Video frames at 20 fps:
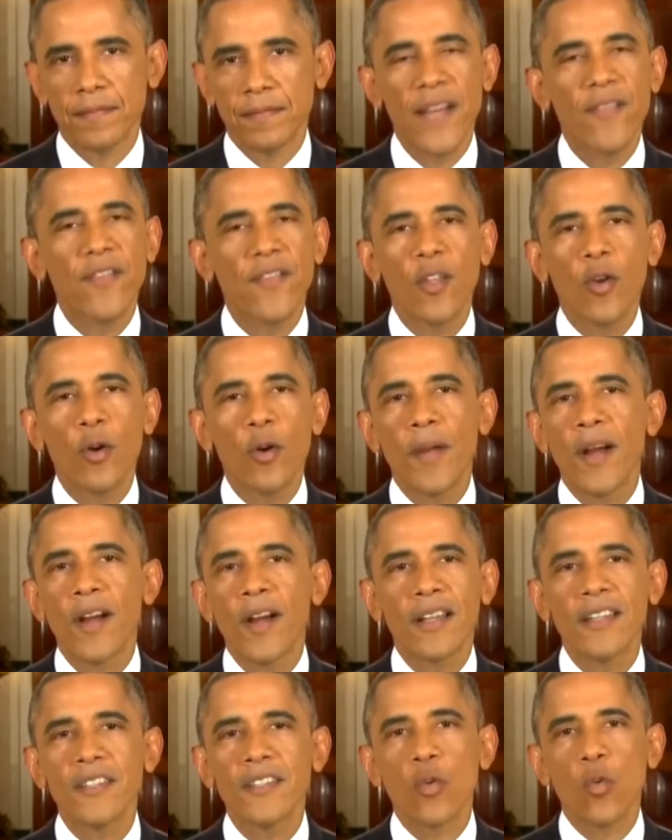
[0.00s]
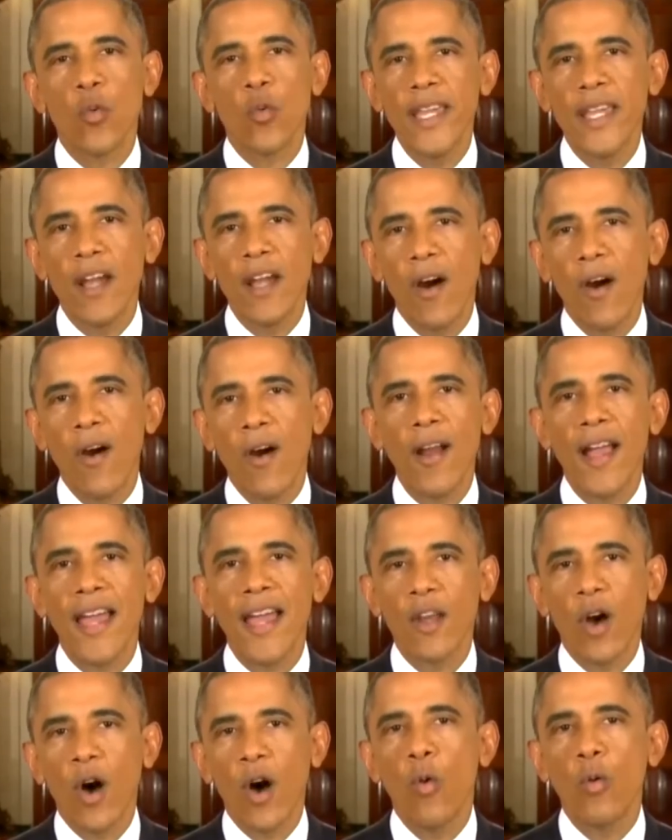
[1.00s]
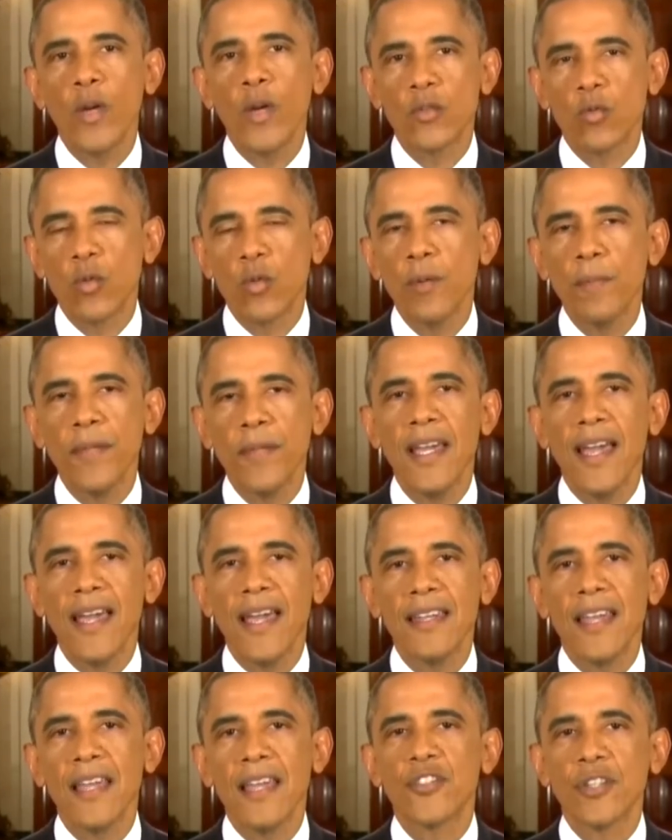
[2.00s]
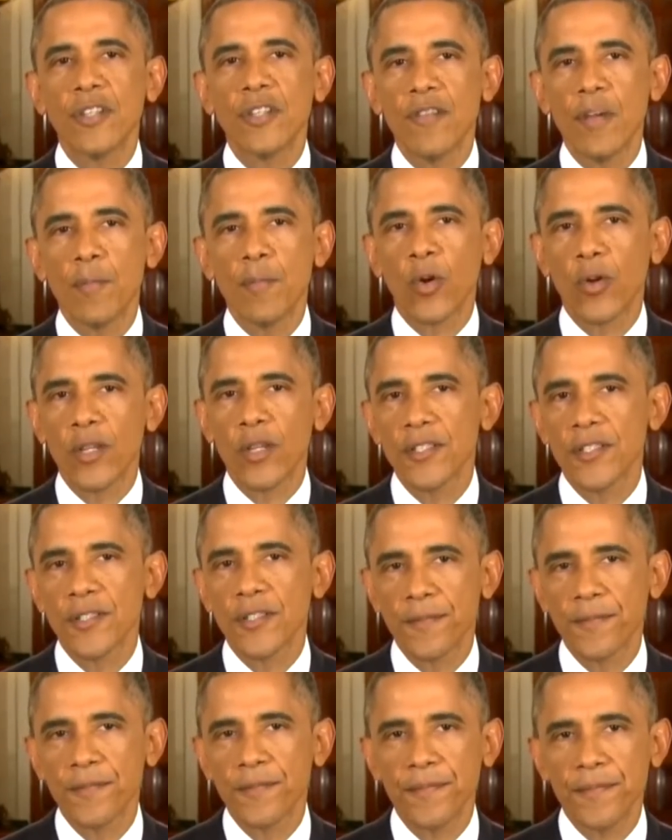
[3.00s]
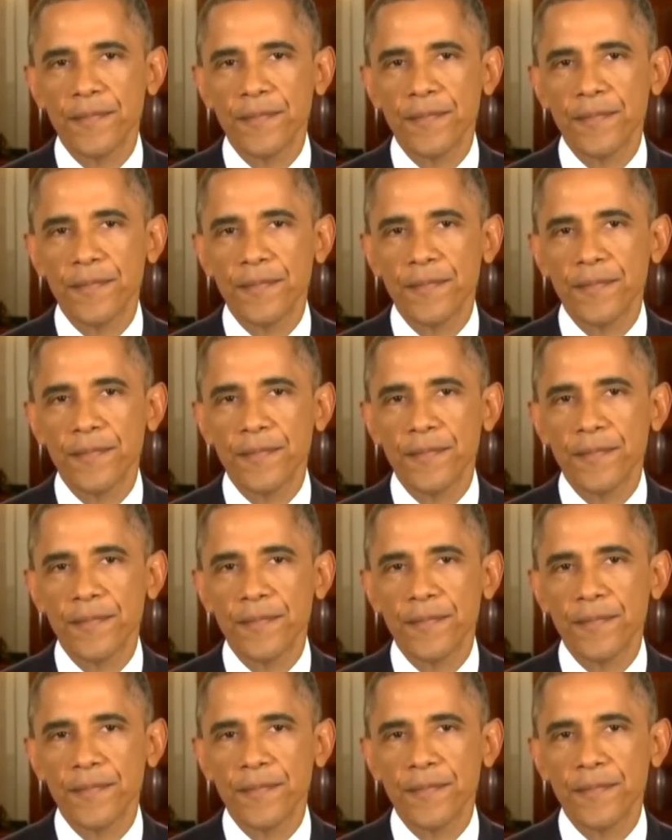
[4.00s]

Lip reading: My fellow Americans, we are and always will be a nation of immigrants.